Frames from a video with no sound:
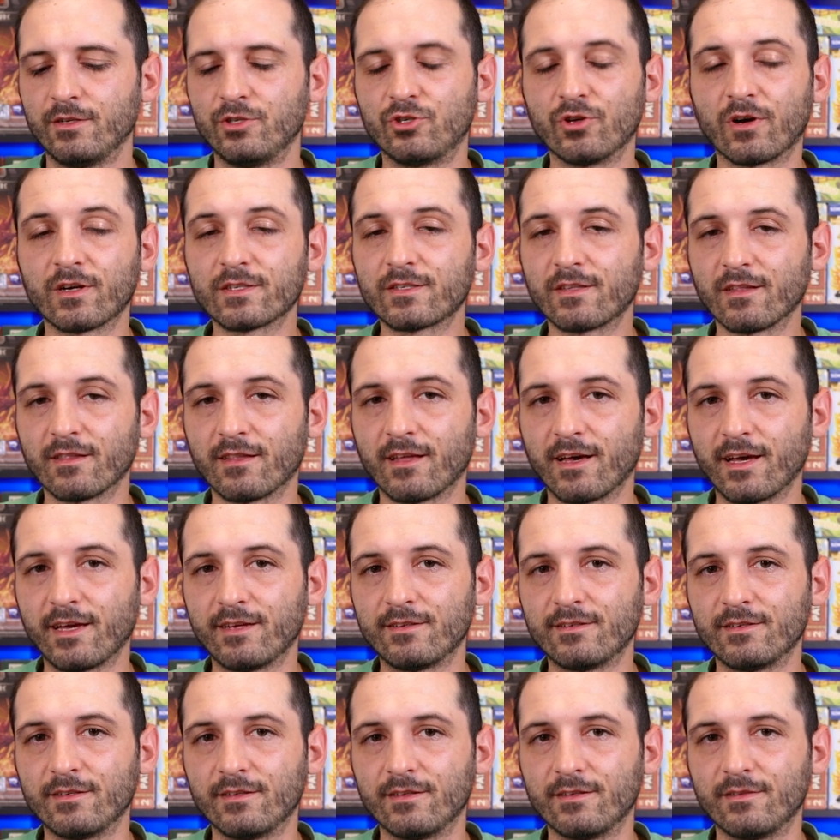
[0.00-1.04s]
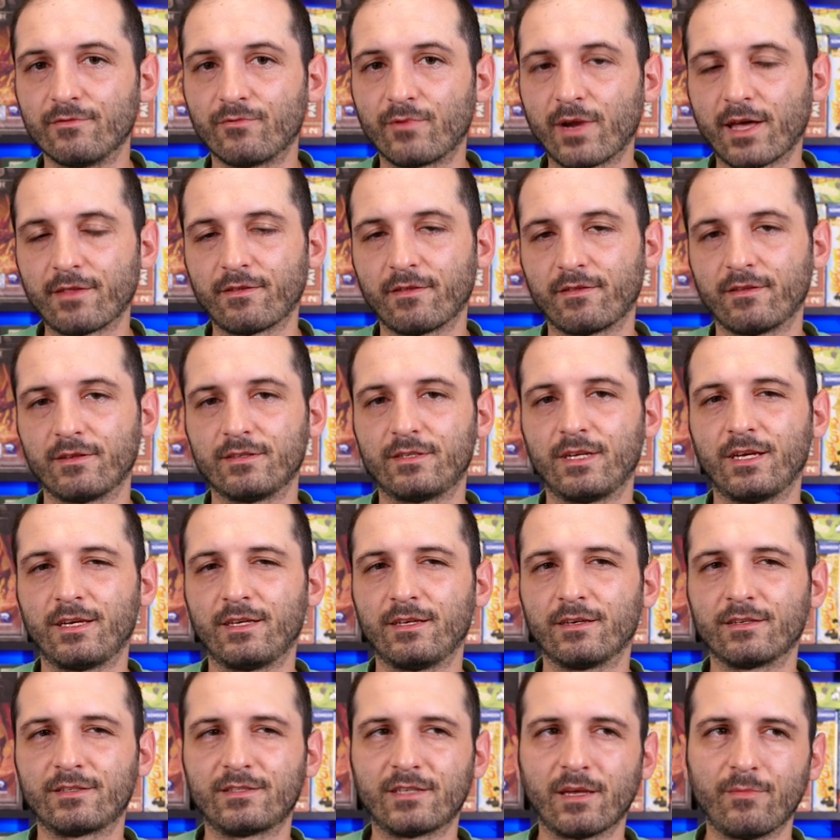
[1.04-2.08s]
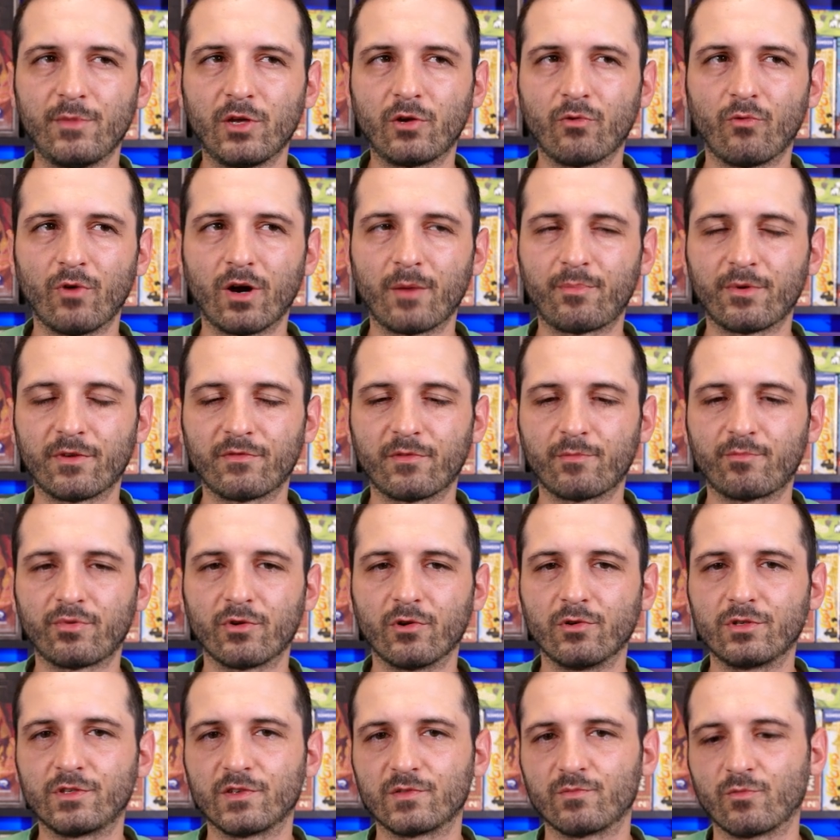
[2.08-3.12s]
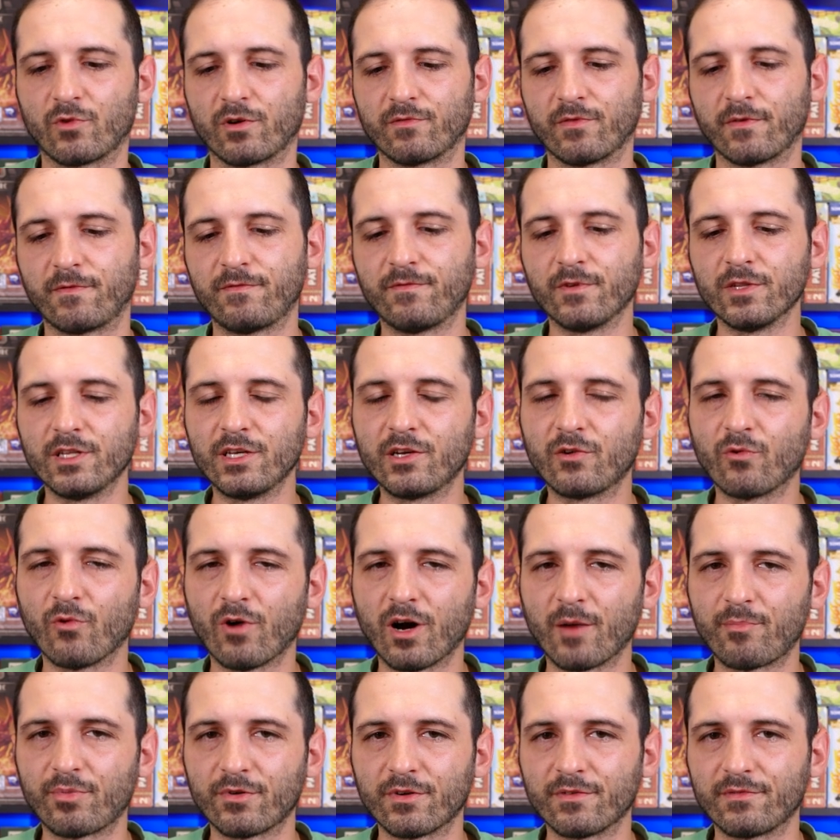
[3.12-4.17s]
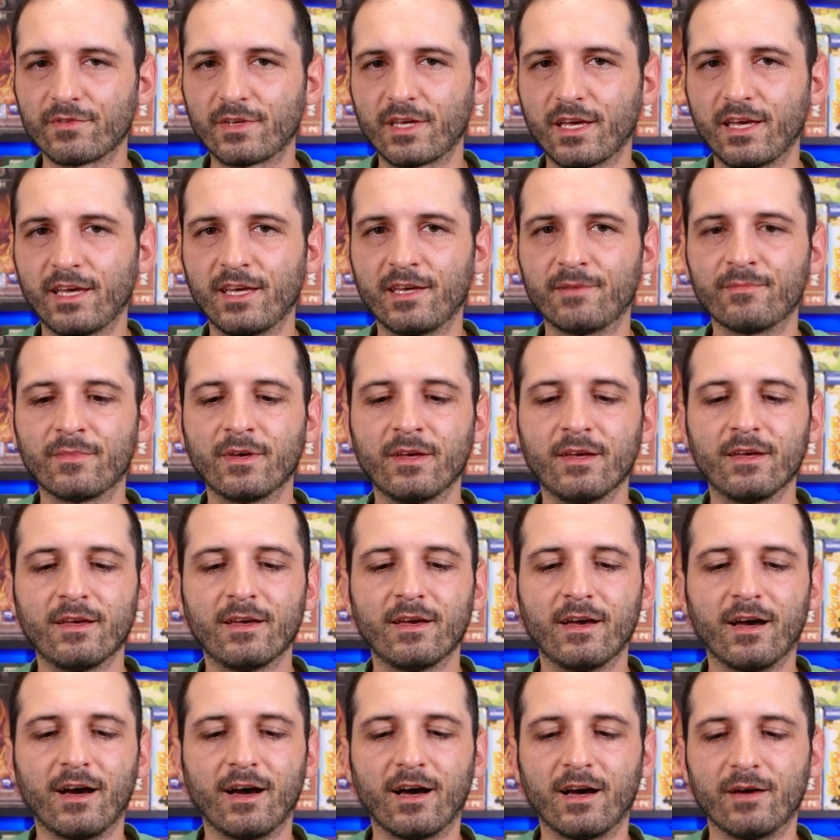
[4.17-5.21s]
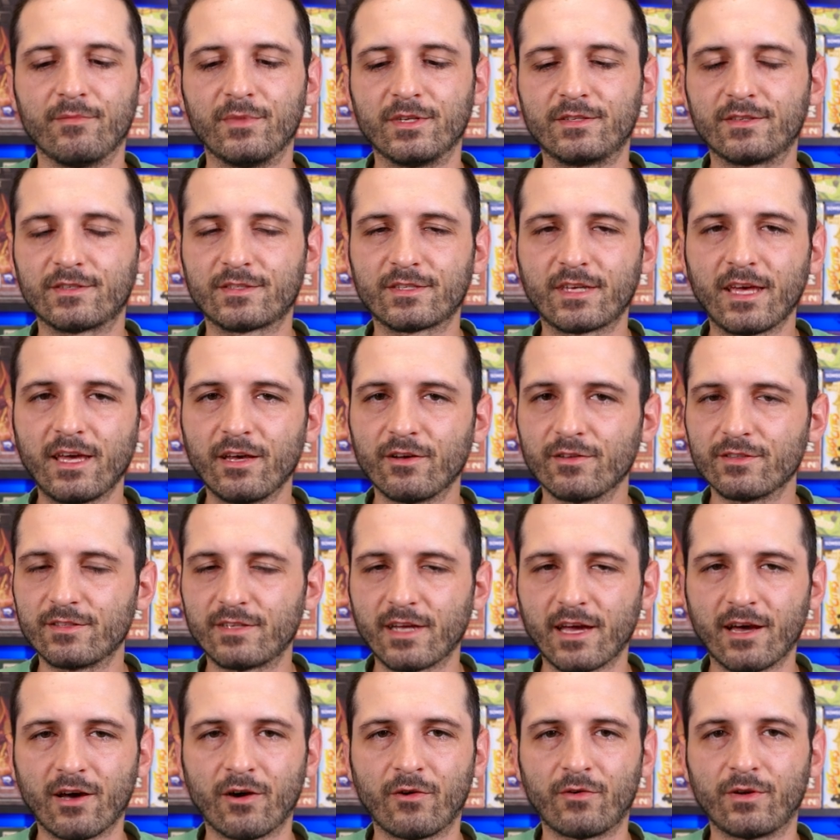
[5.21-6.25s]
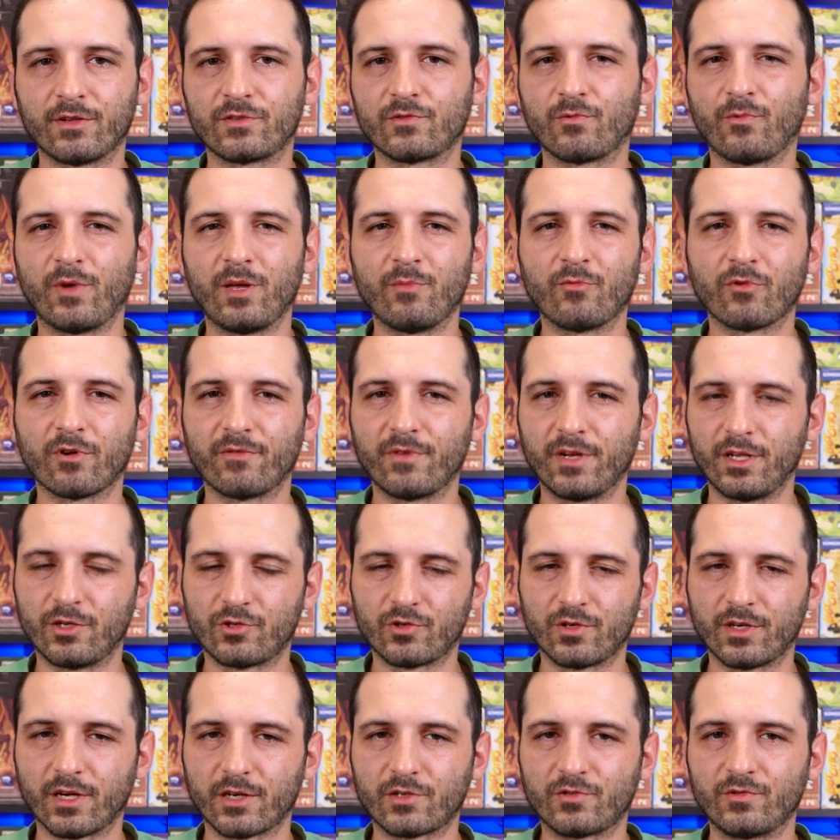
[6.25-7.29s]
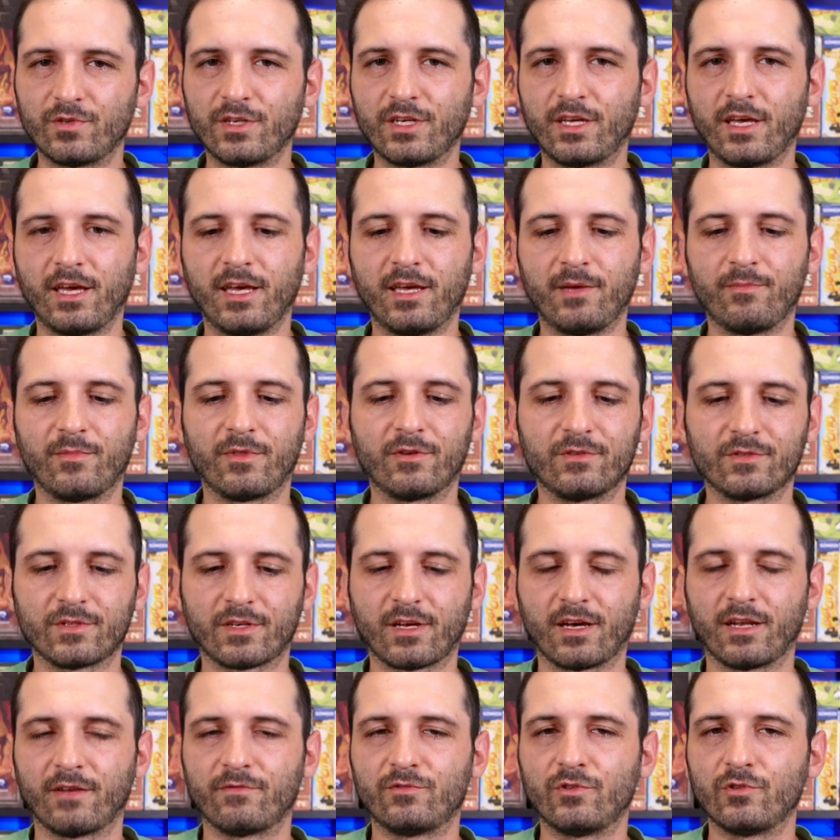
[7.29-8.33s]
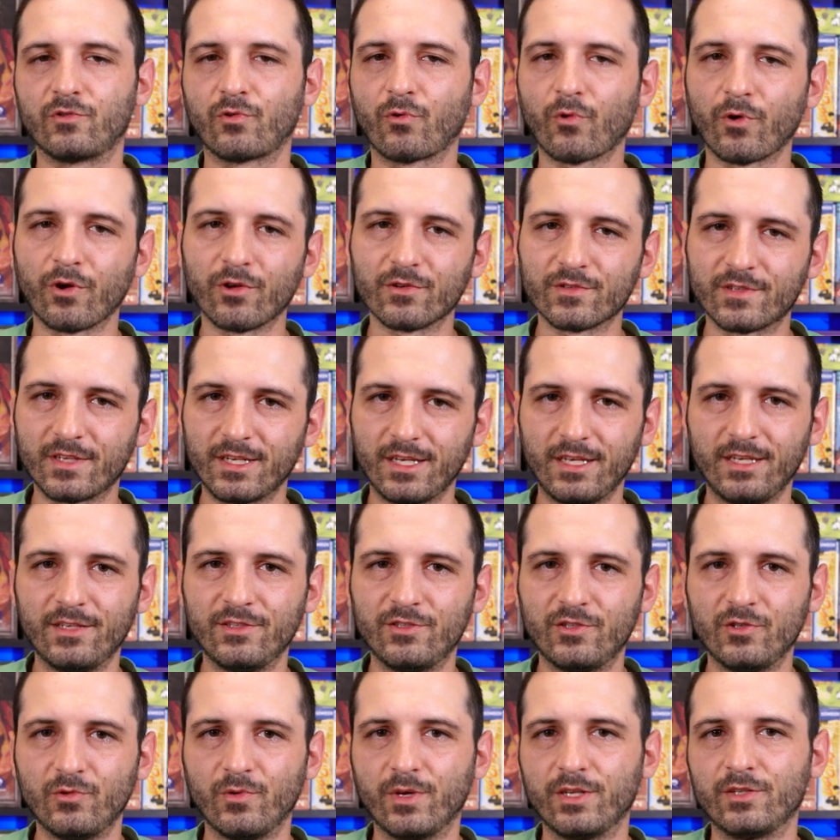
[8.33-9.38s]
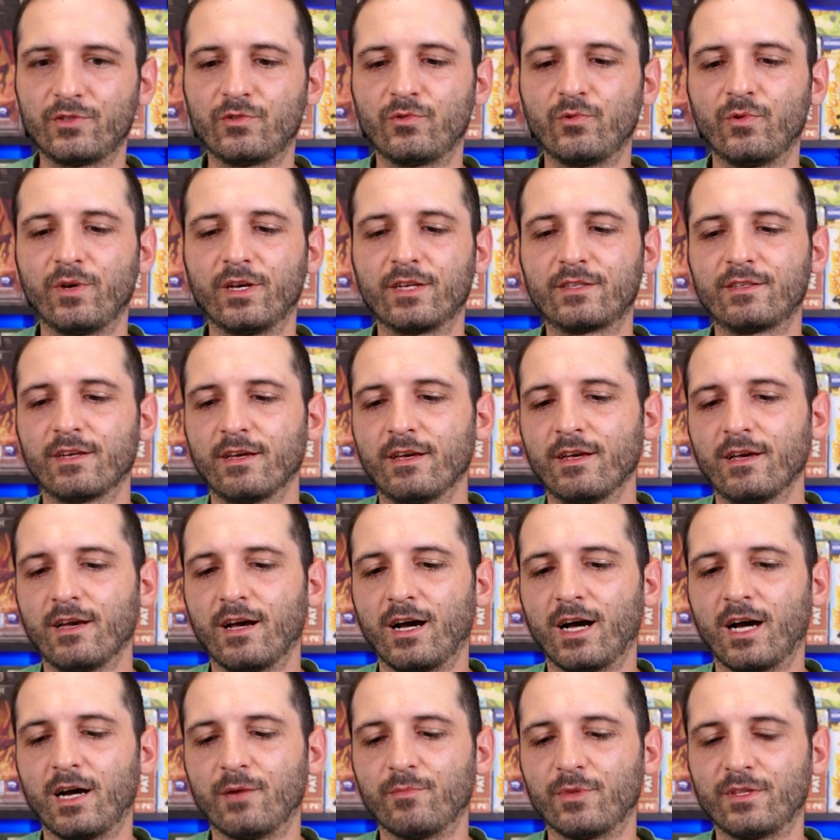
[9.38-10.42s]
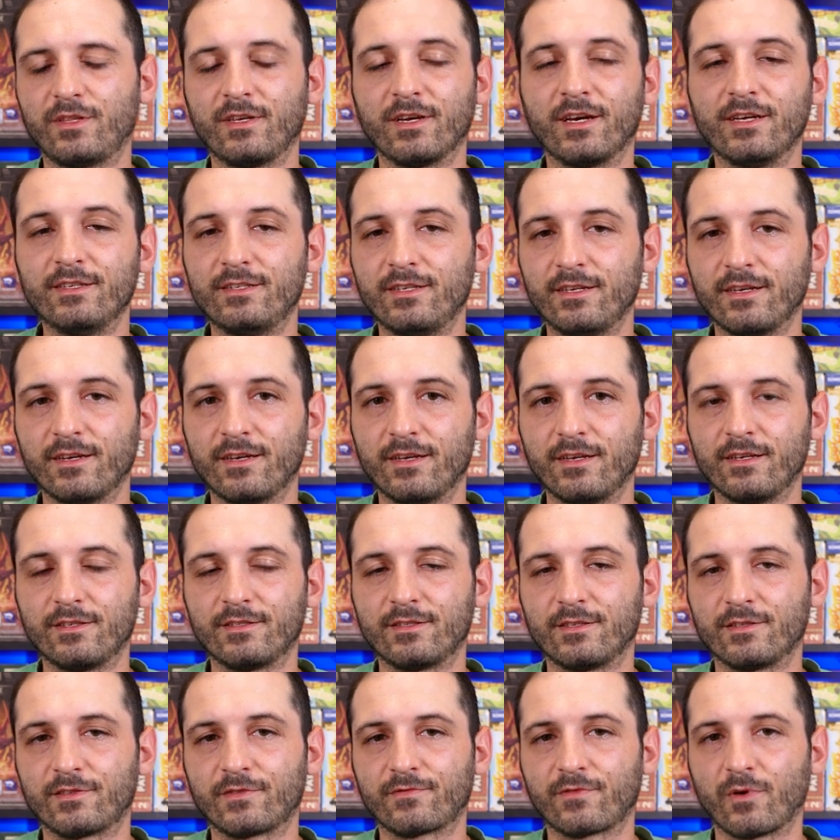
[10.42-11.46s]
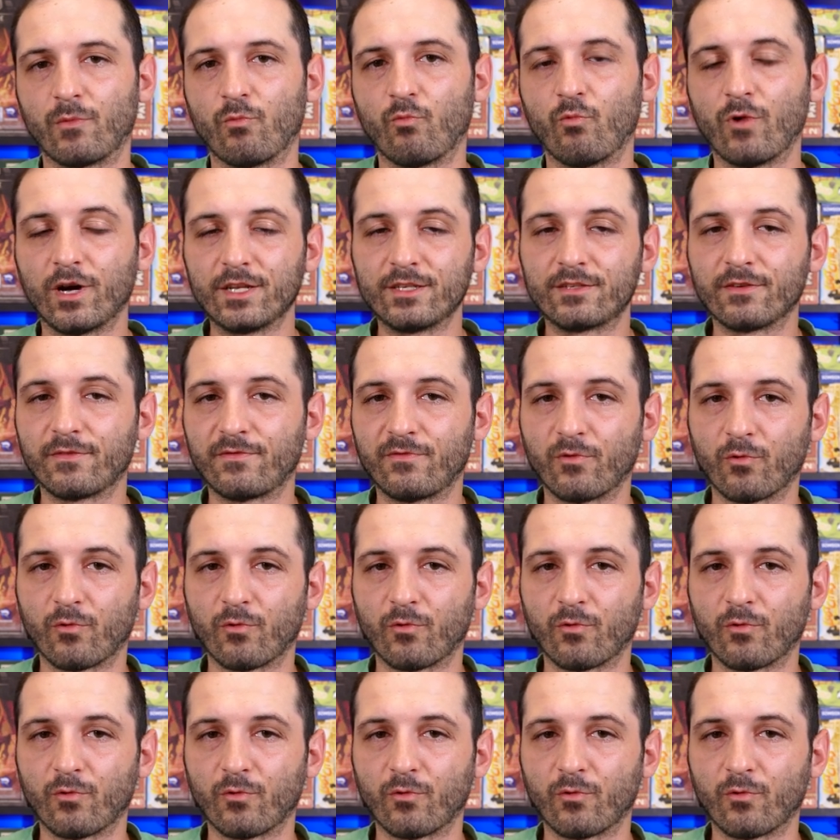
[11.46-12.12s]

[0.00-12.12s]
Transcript: Jaws the Lion, rather than taking a semi cooperative approach, is more of a fully cooperative game. Um, it's scaled down, it's way more of an introductory game. There's kind of tutorials that ease you into it, um, but the idea is it's from one to